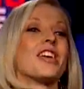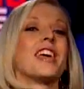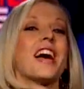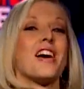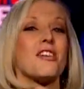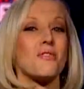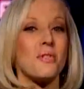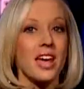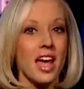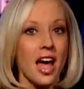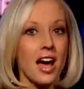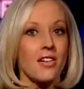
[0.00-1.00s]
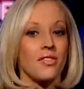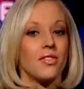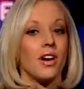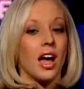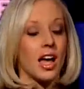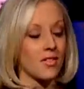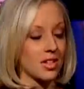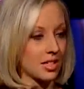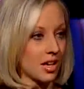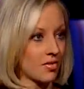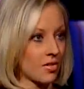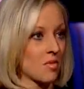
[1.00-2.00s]
Yeah, I have a
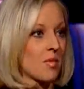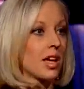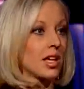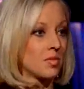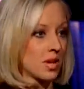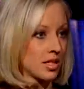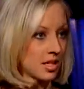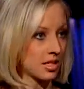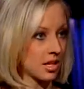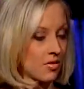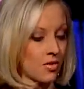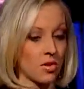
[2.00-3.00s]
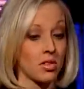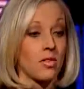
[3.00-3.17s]
cell phone. My husband has a cell phone.